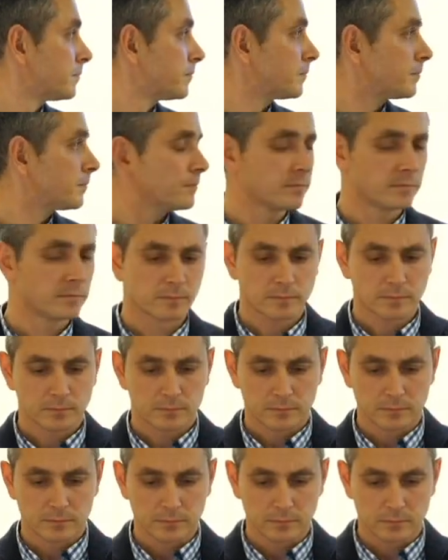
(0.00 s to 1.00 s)

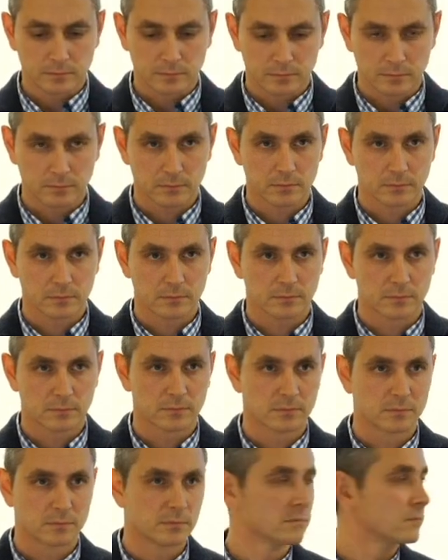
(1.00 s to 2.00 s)

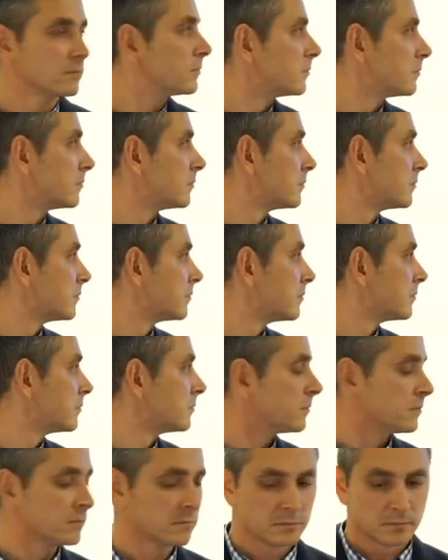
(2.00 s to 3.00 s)

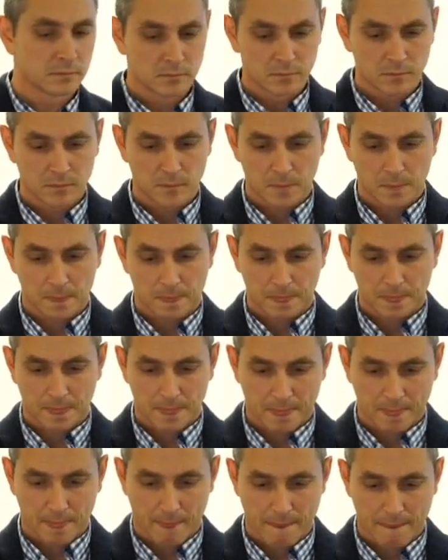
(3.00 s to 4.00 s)

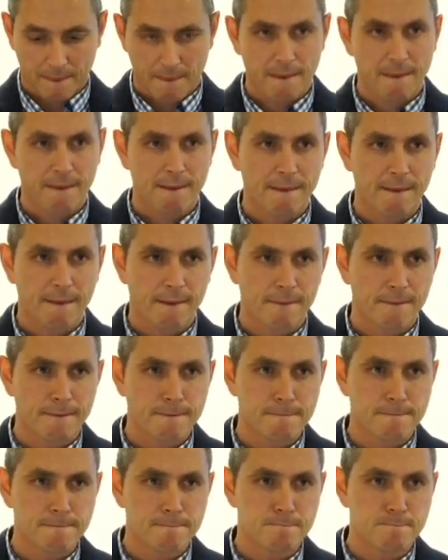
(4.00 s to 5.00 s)

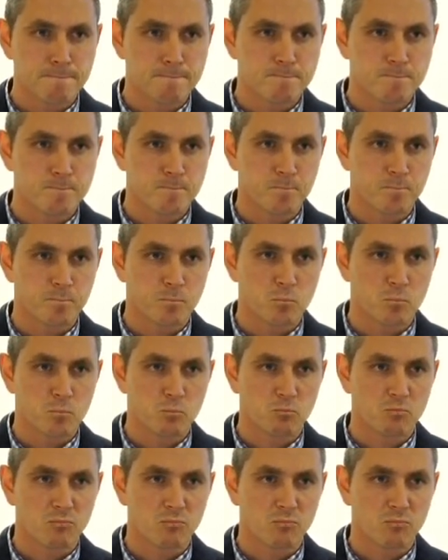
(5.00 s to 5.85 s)
No one is speaking in this clip.